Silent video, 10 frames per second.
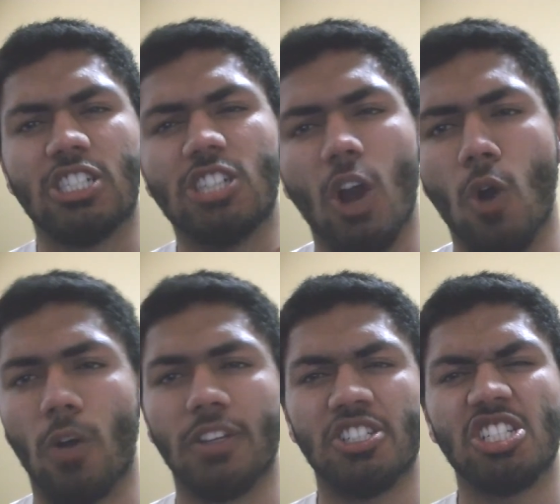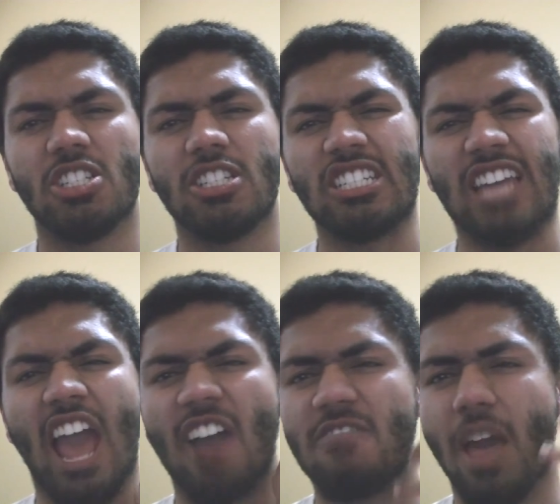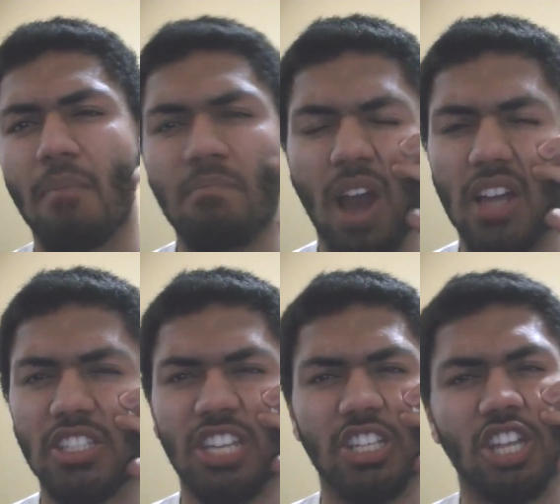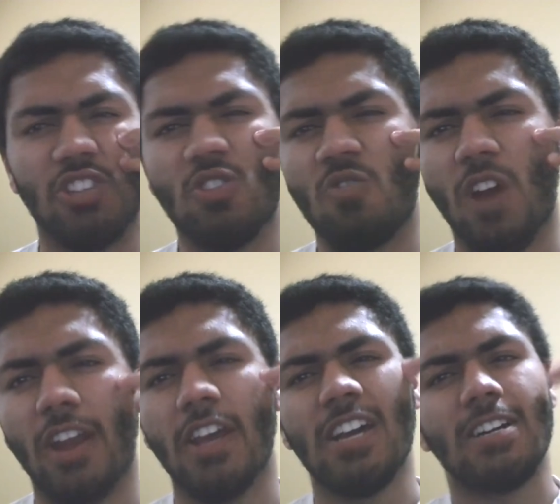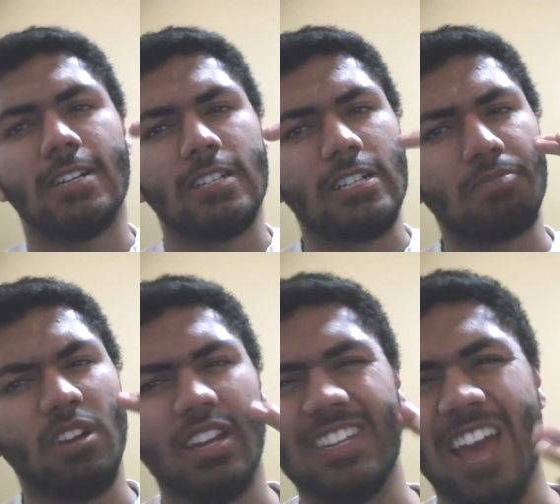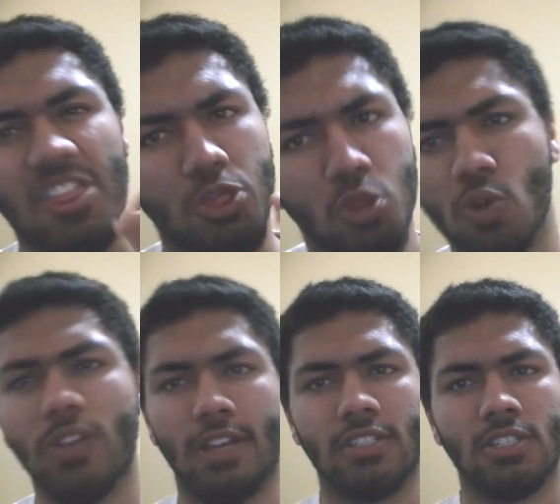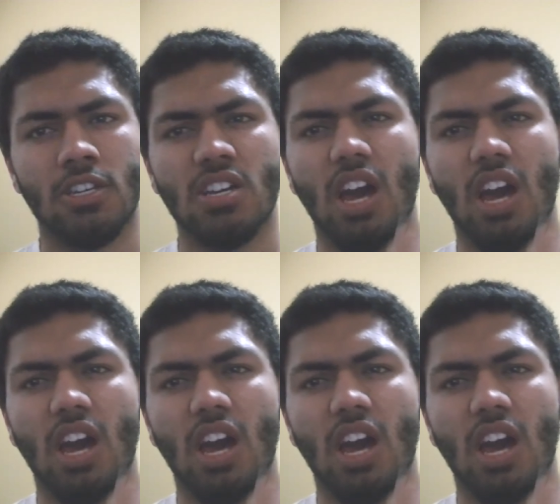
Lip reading: go and just have that mindset that, you know what, I'm gonna get through this.